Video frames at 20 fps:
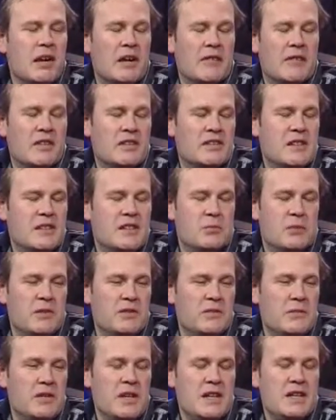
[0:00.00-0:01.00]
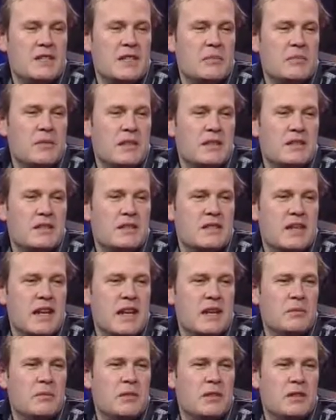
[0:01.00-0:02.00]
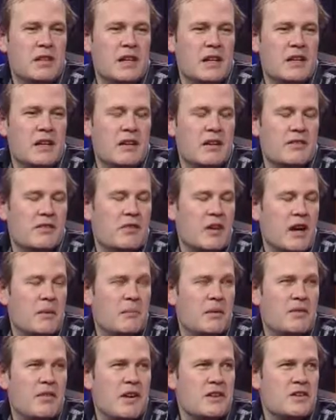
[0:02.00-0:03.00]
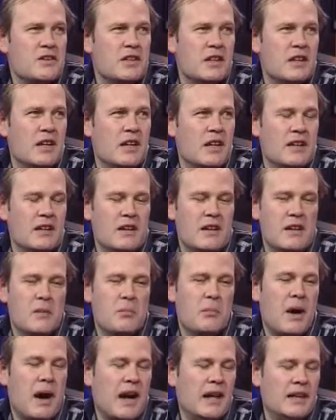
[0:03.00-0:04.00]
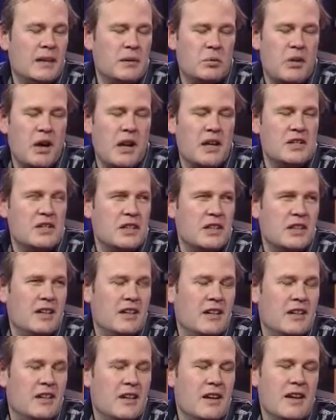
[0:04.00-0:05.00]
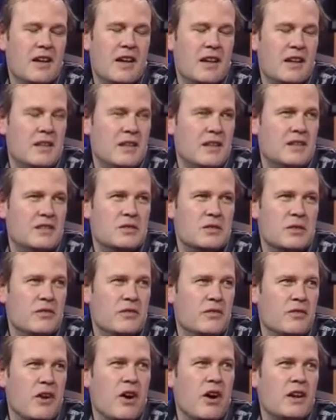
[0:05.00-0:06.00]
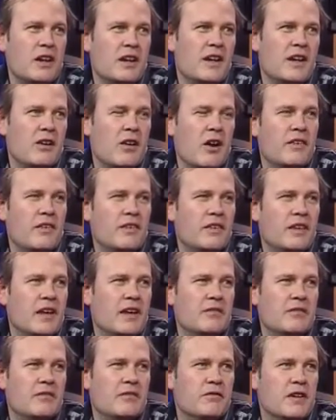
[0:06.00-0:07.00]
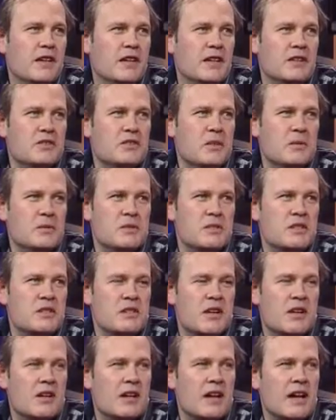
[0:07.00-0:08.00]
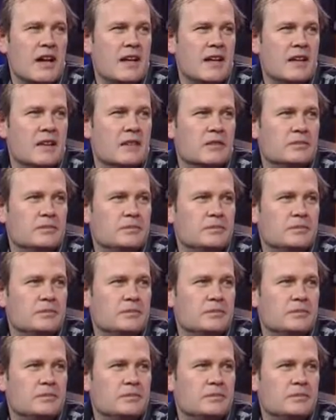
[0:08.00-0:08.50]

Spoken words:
I've always said we need something sustainable in the area of crime prevention, and pilot project and these sort of on-again, off-again funding streams just aren't cutting it.